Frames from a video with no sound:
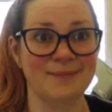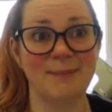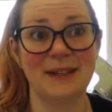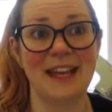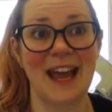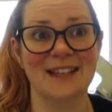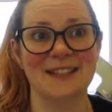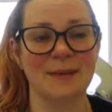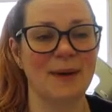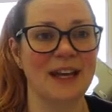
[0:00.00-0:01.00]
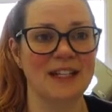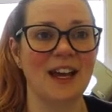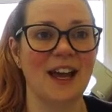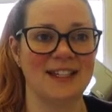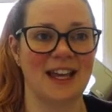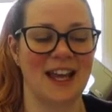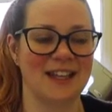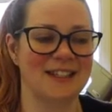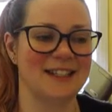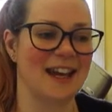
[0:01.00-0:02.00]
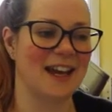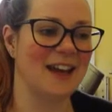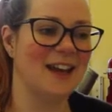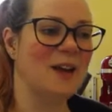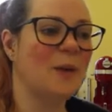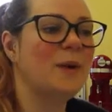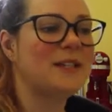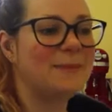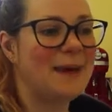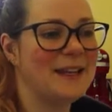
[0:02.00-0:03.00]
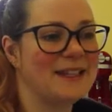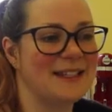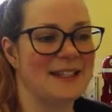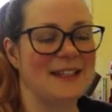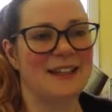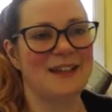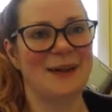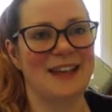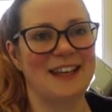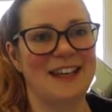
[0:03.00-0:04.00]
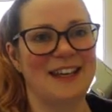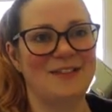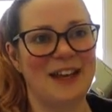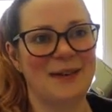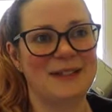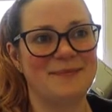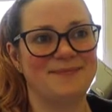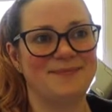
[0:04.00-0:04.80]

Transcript: But yes, so my entire day yesterday was spent making flowers.